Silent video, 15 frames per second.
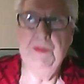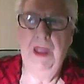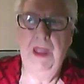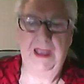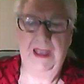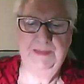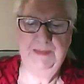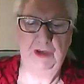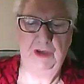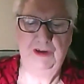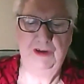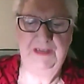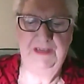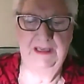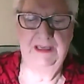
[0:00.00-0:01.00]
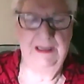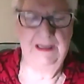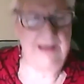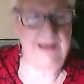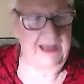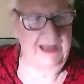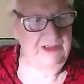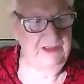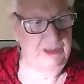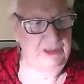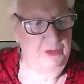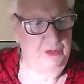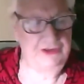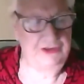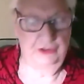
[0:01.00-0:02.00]
is because it connected
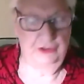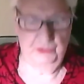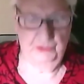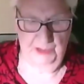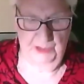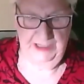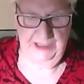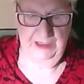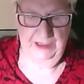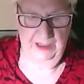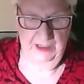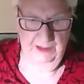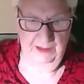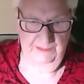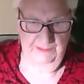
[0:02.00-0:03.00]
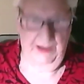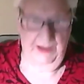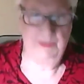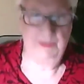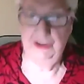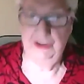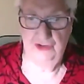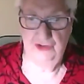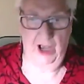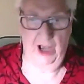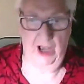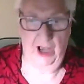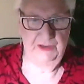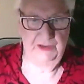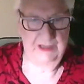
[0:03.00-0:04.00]
with the grid. That was its job,
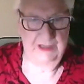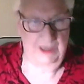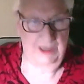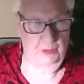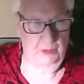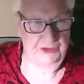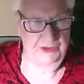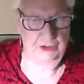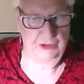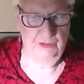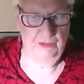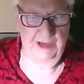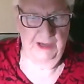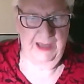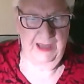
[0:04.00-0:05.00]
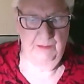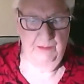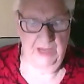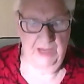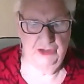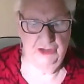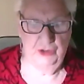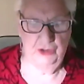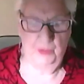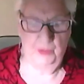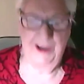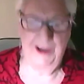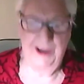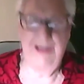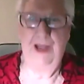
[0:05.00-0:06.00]
to connect with the grid and make sure we're
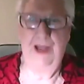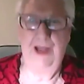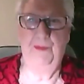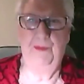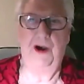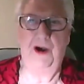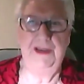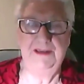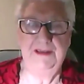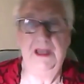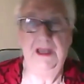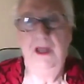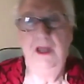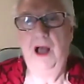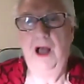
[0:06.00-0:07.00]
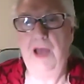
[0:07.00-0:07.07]
in our bodies. I